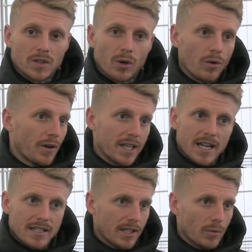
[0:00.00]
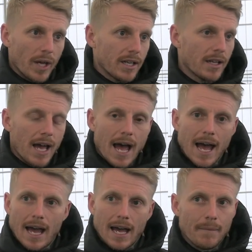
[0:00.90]
You know, fantastic win.
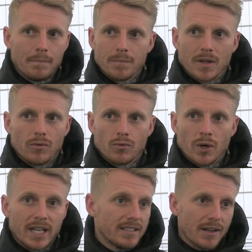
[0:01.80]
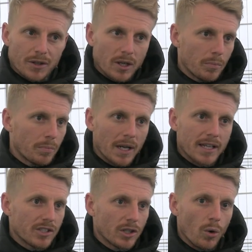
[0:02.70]
Really difficult
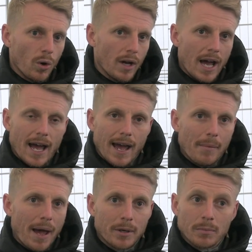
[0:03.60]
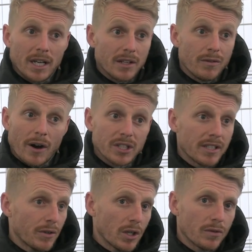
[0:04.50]
place to go. Hebburn made it very
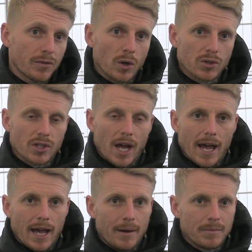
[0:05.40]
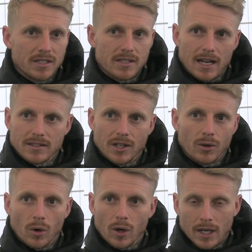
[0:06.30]
difficult for us. They sat, you
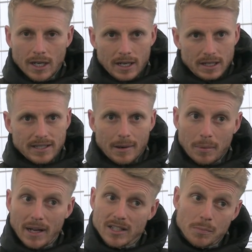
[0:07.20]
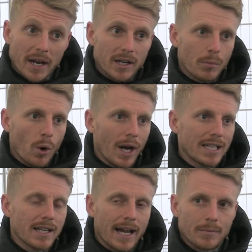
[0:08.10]
know, 10 players behind the ball
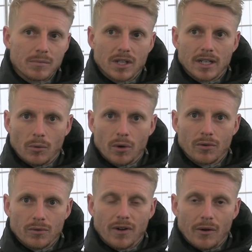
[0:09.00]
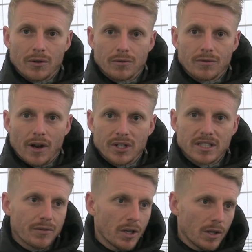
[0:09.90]
at times, and they were very, very
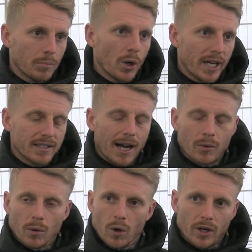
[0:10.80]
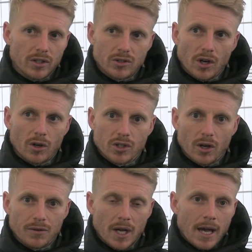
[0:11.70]
difficult to break down, to work the socks off.